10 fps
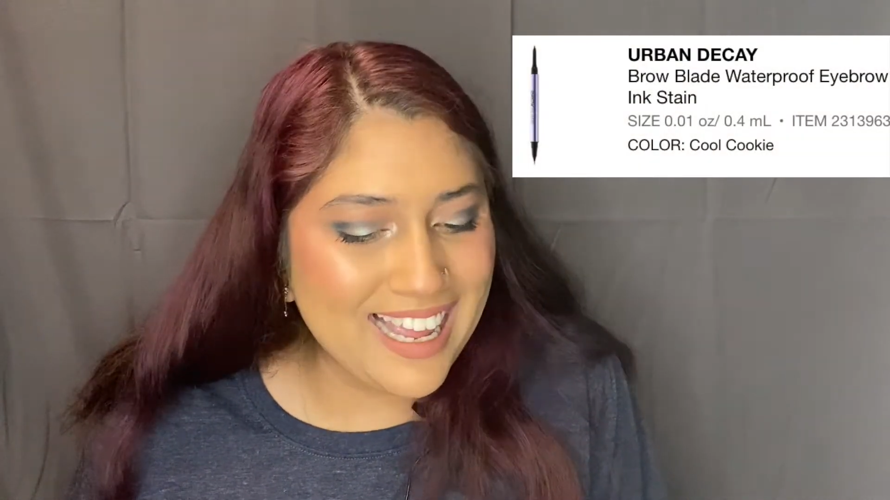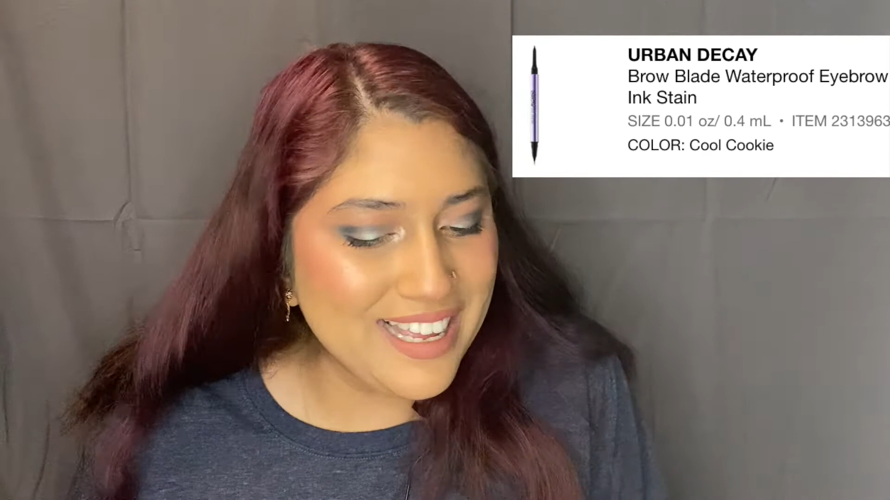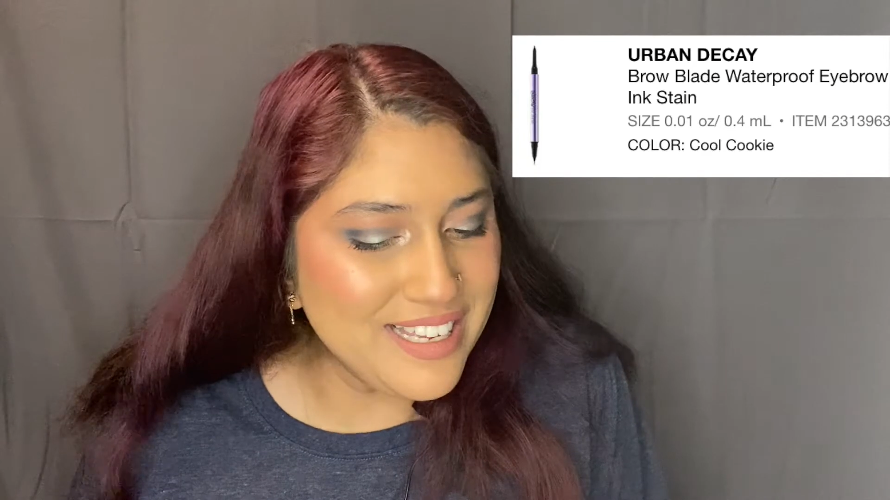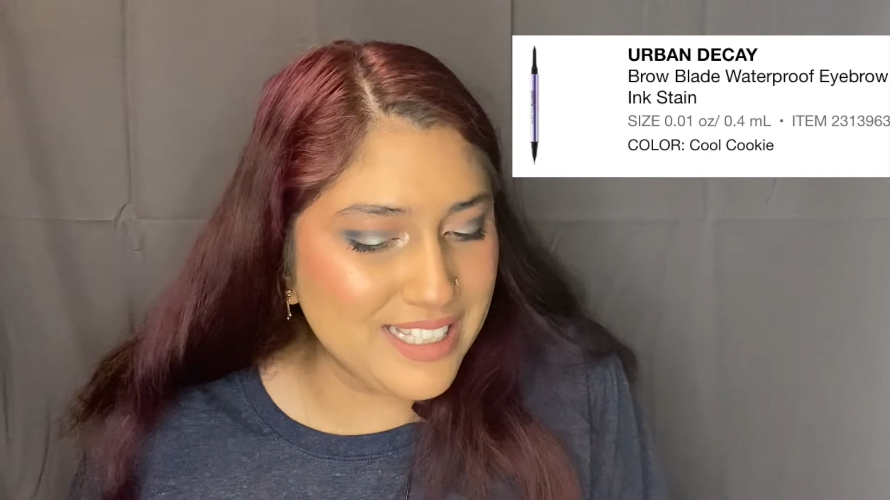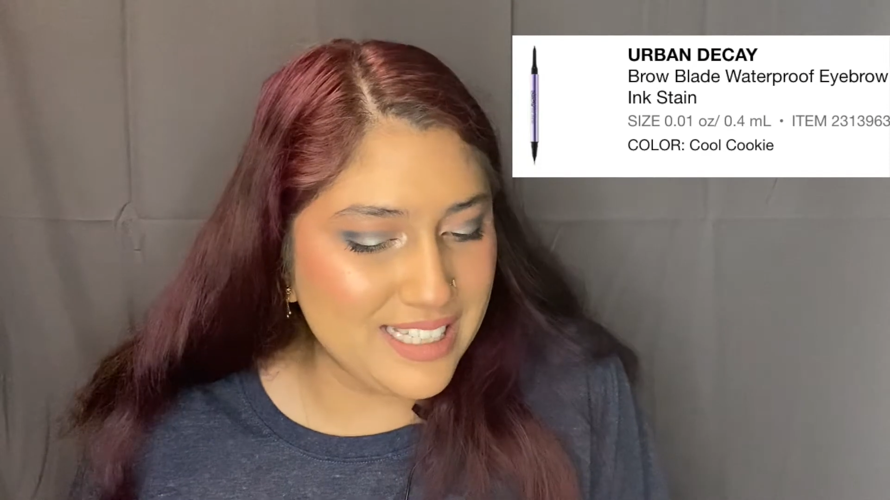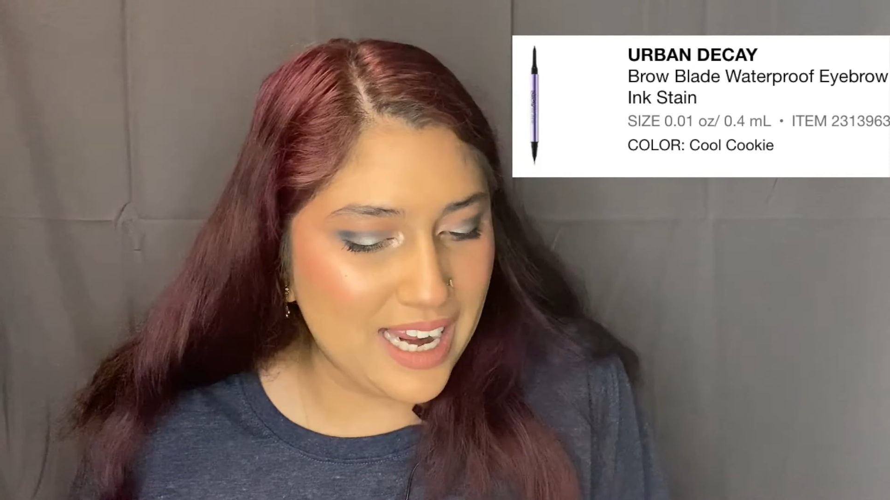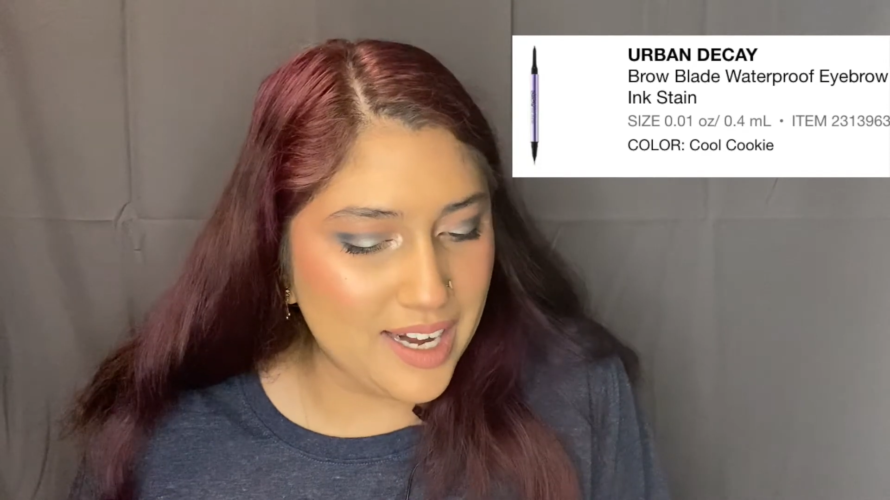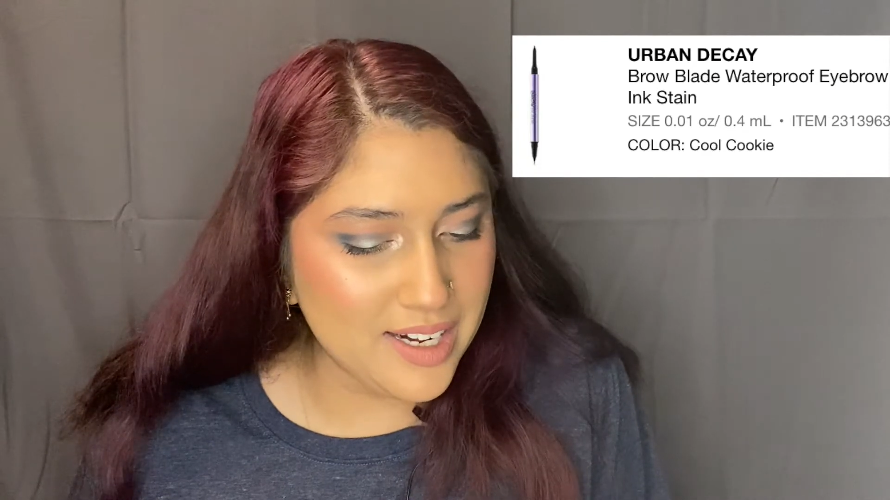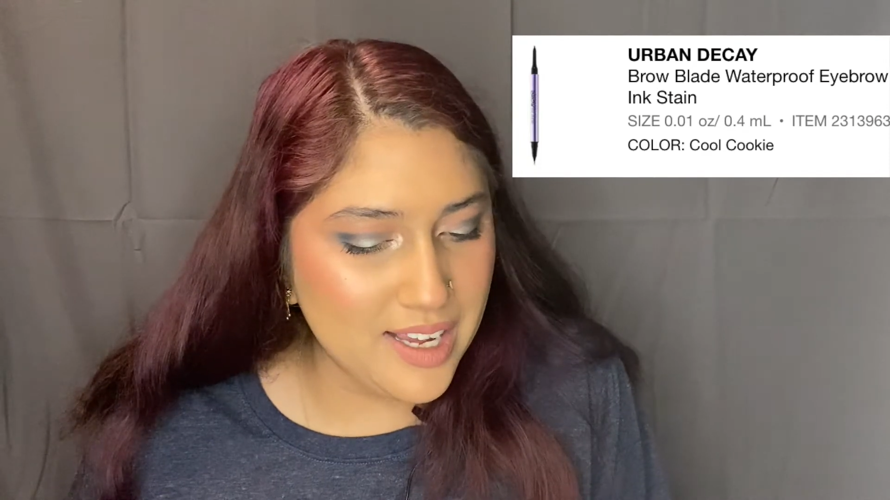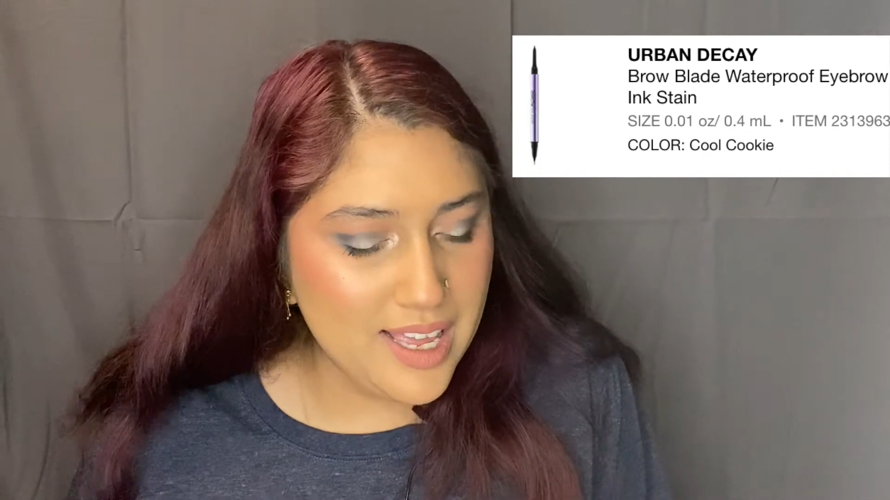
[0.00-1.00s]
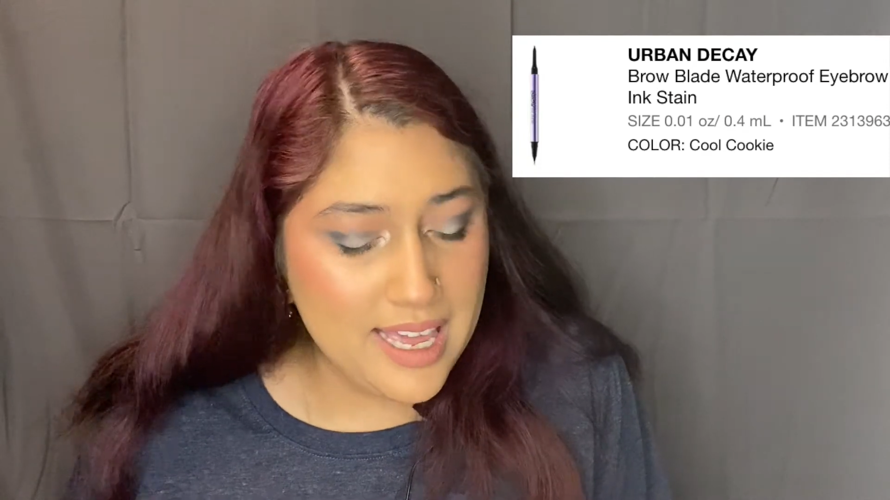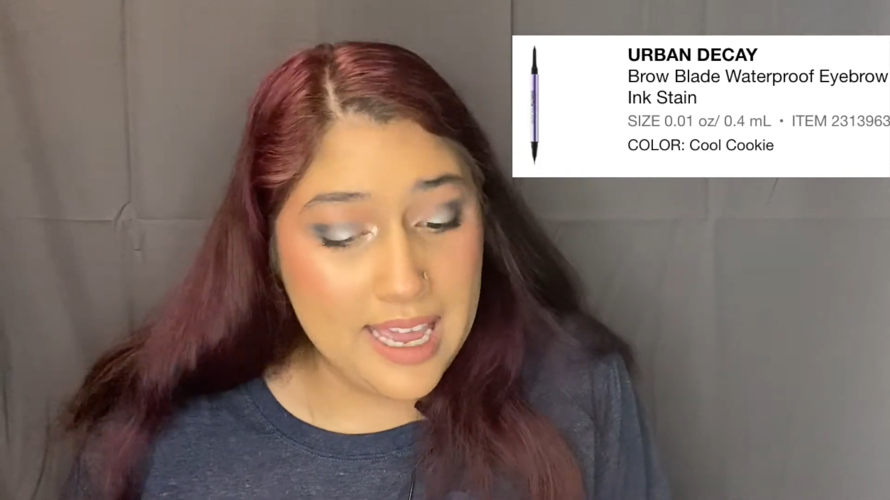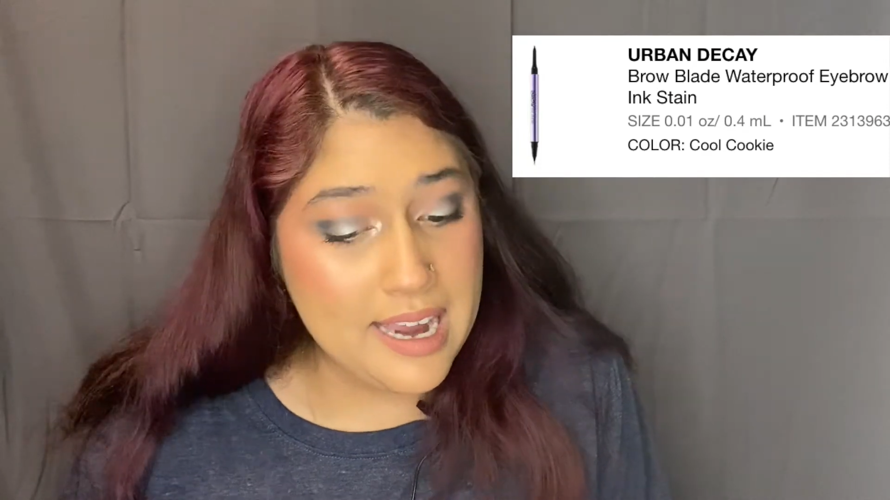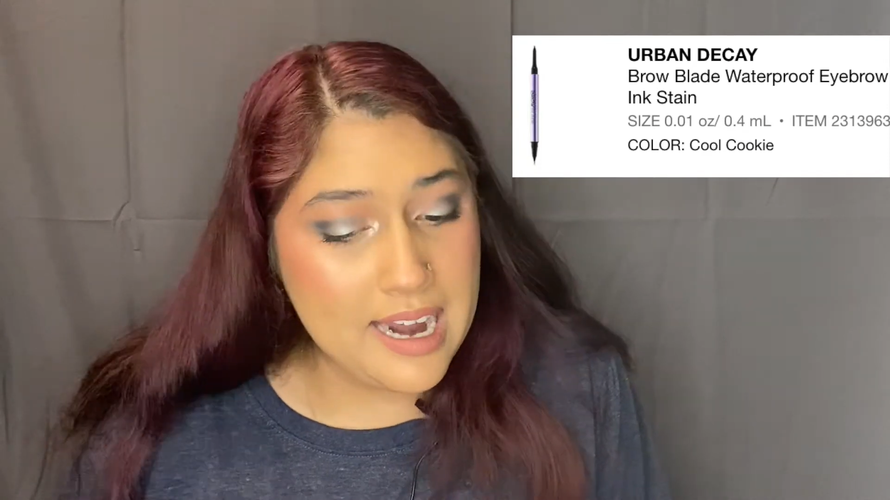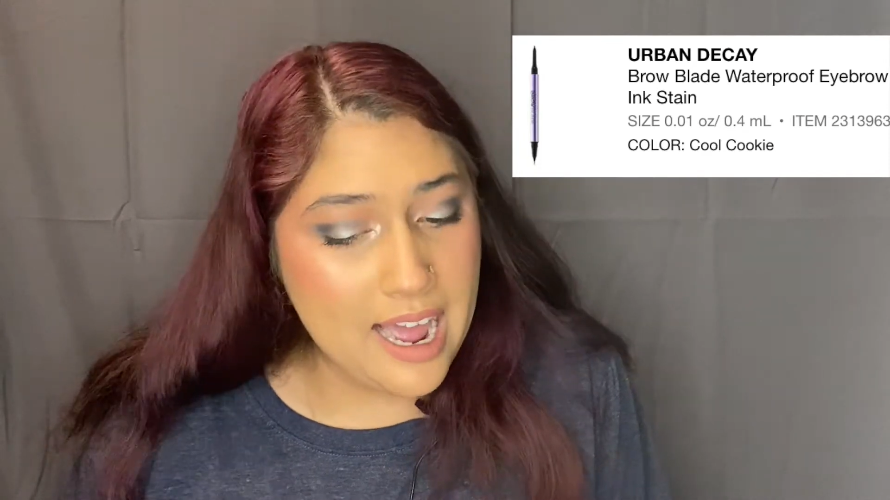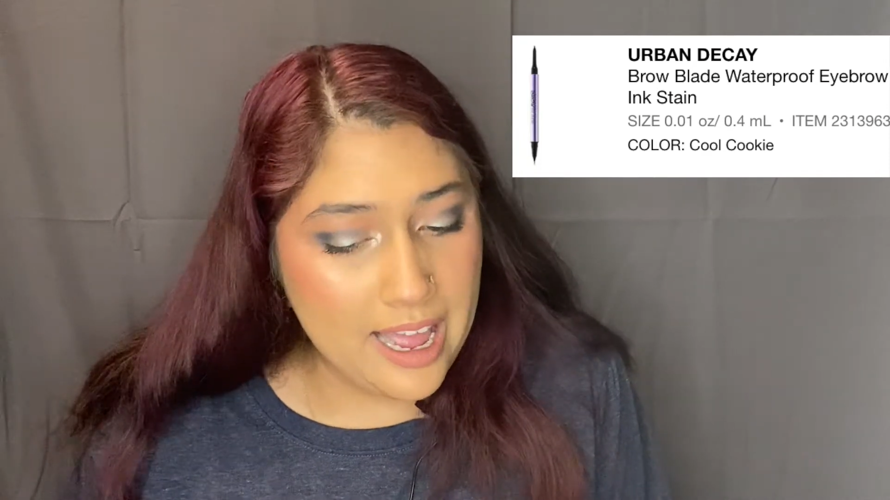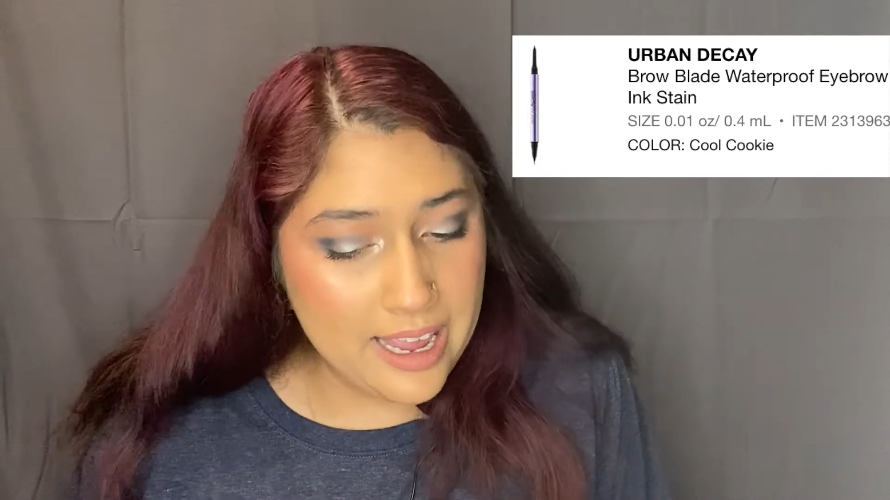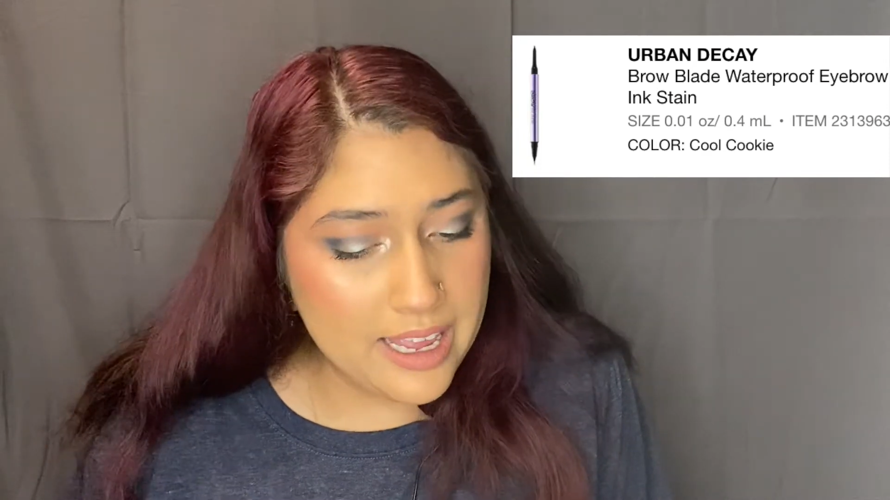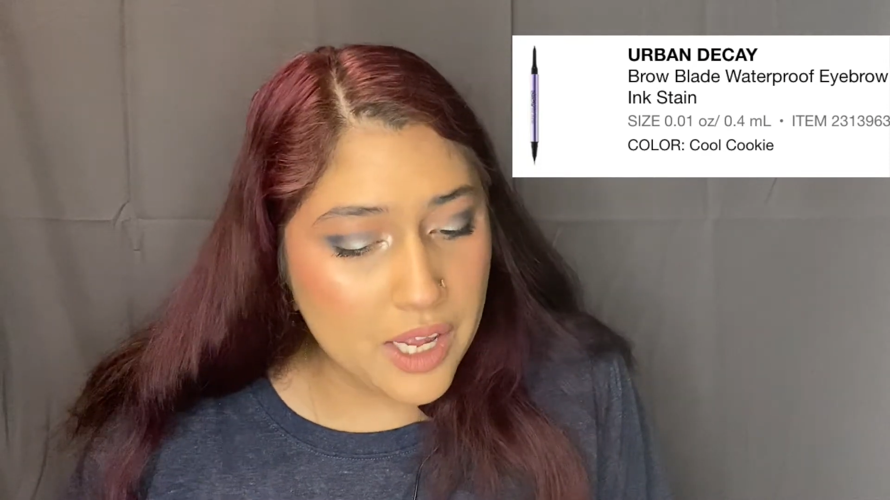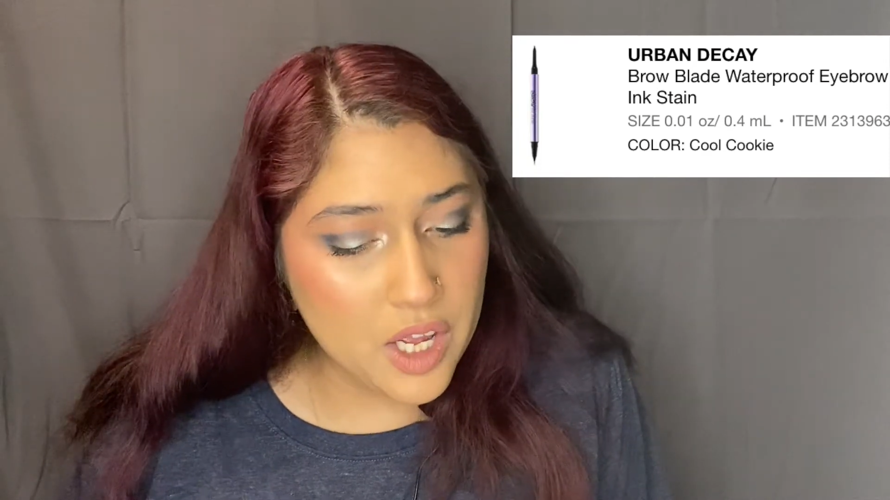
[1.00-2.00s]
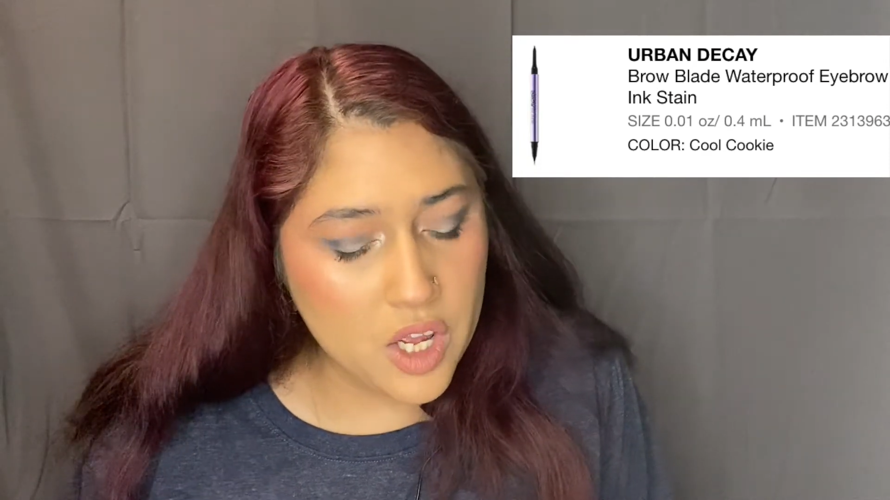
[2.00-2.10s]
Ink Stain, and I